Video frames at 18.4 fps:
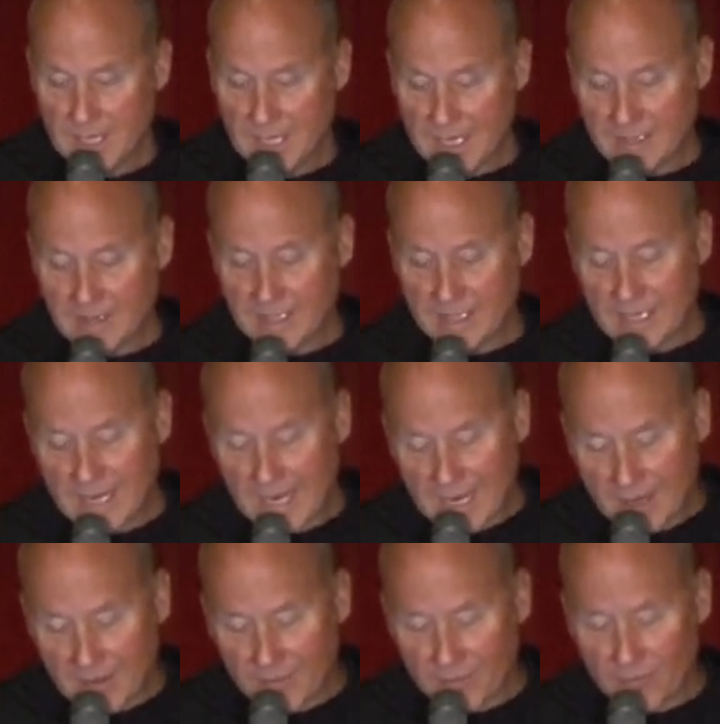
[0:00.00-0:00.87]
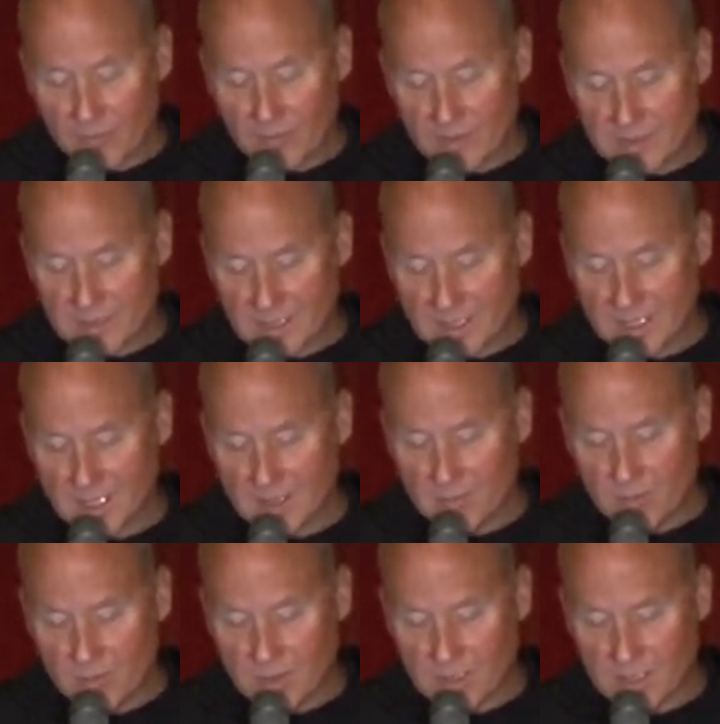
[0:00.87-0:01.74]
And that every
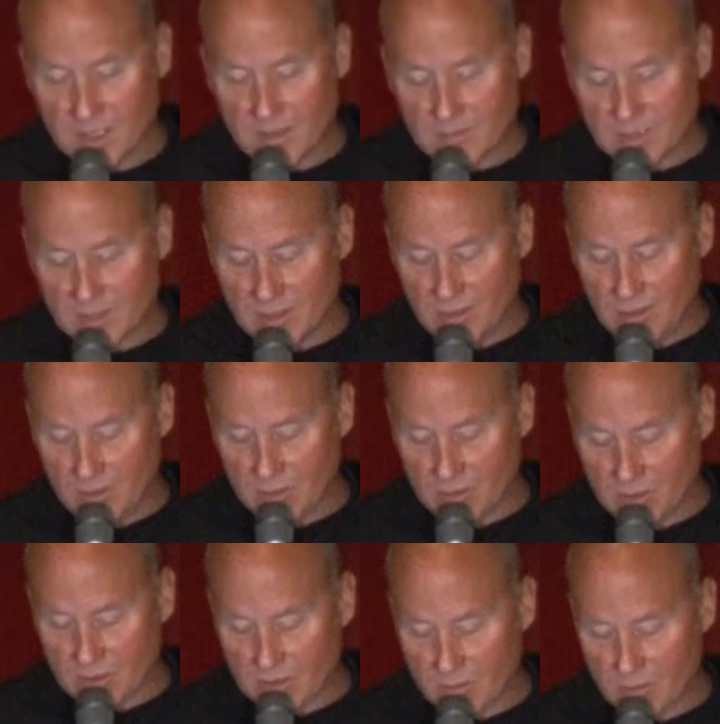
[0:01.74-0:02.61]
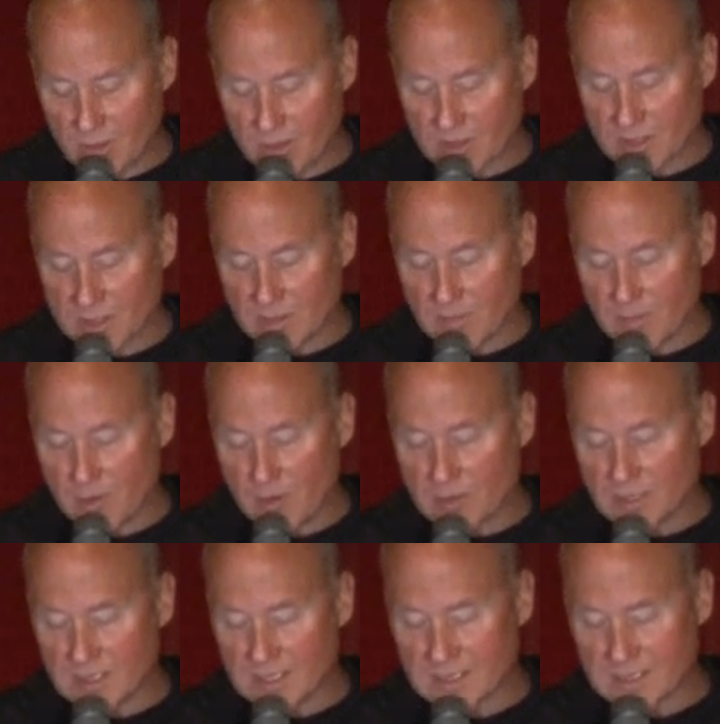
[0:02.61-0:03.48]
time we come to the Eucharist, we are
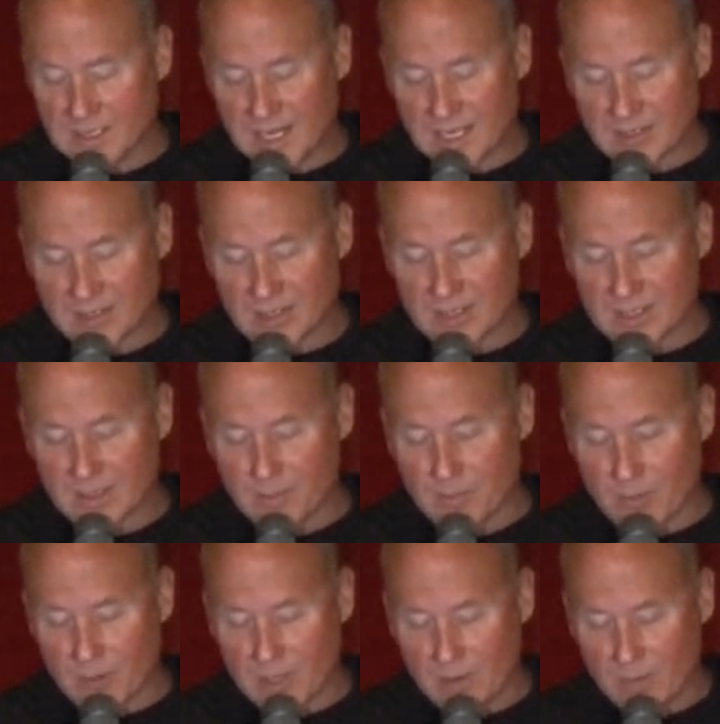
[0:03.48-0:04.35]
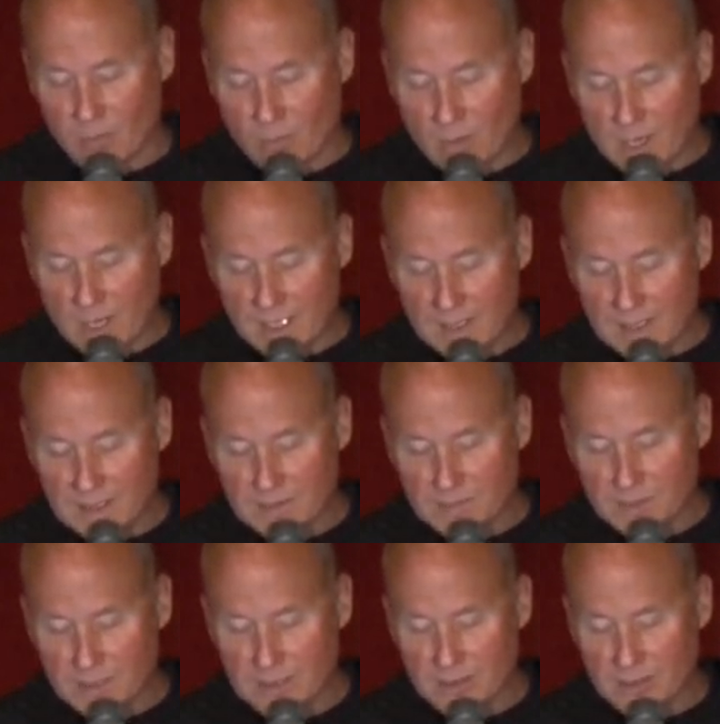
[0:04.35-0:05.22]
supposed to, it's not just the bread and wine that's
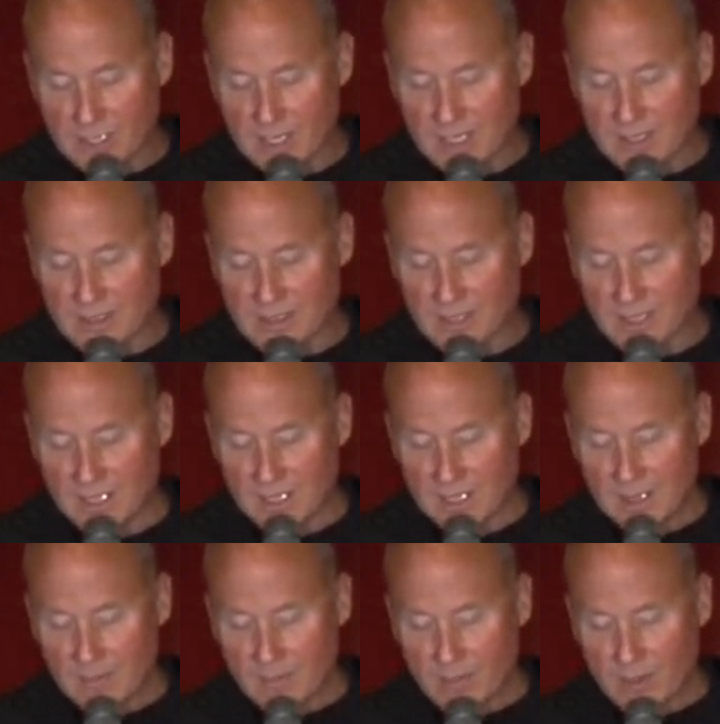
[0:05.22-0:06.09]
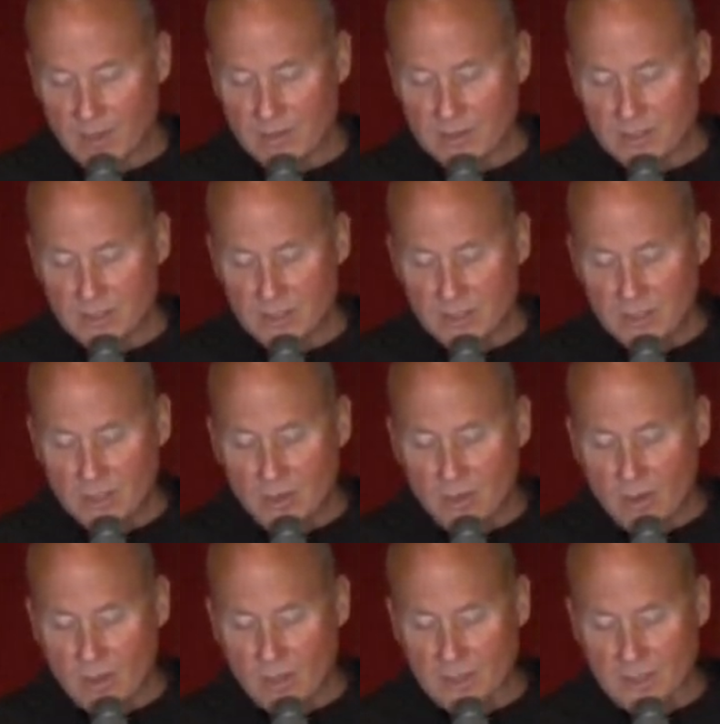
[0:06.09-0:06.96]
being changed. Brothers,
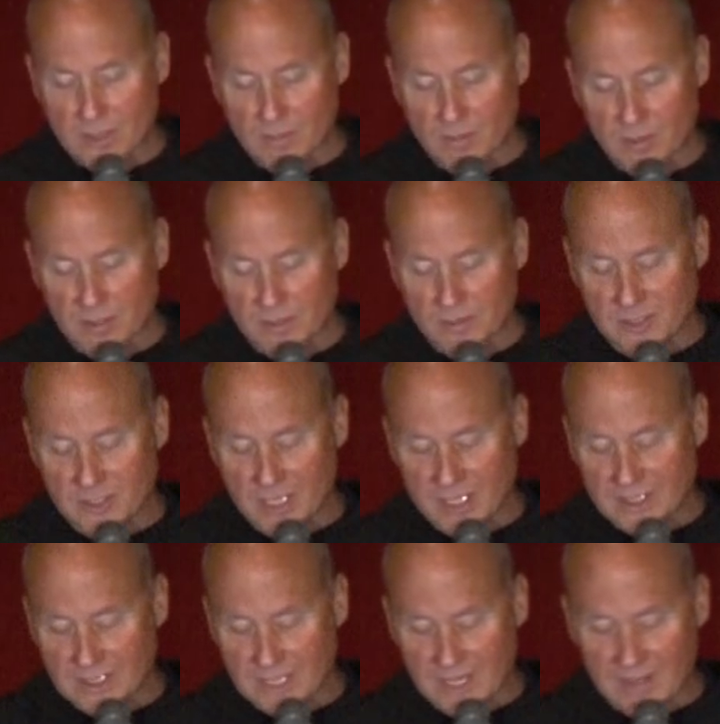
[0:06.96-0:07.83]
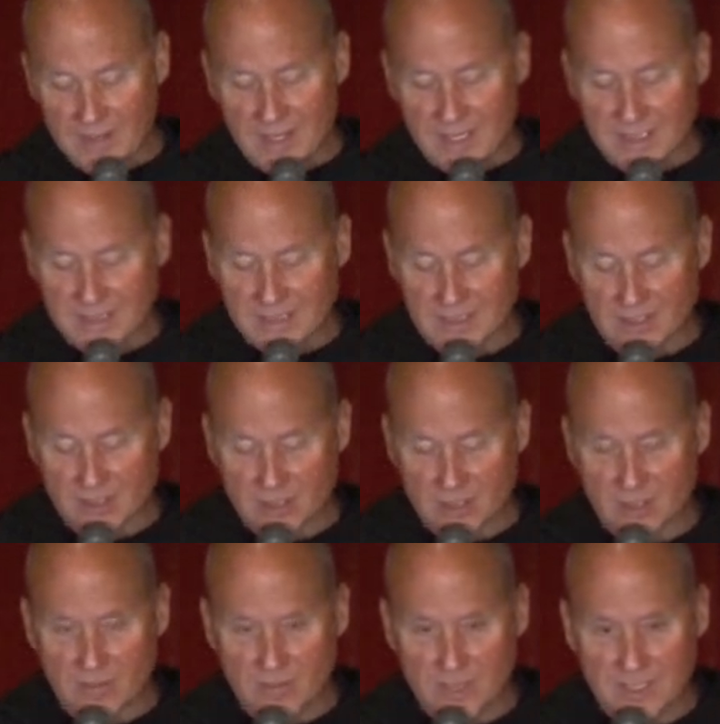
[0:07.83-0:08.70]
you are supposed to be changed. And this
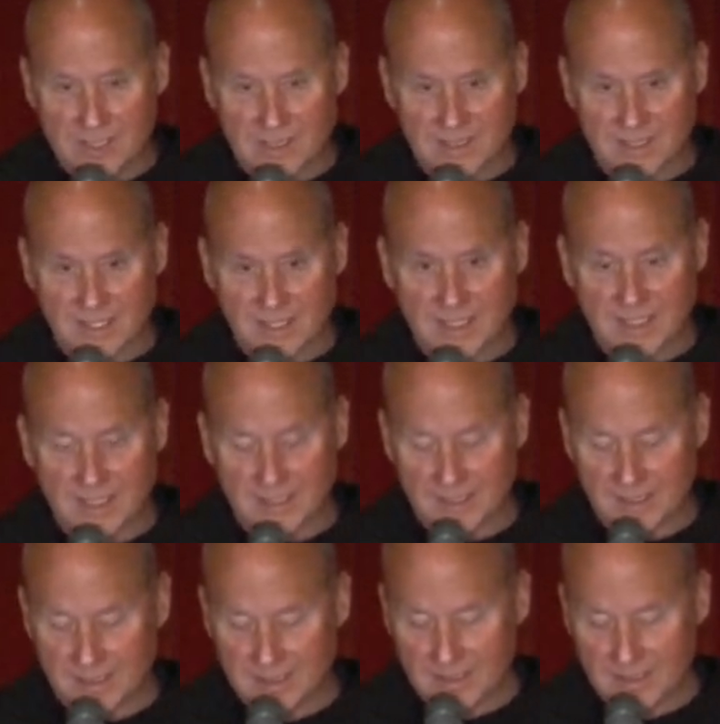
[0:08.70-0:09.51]
should be seen.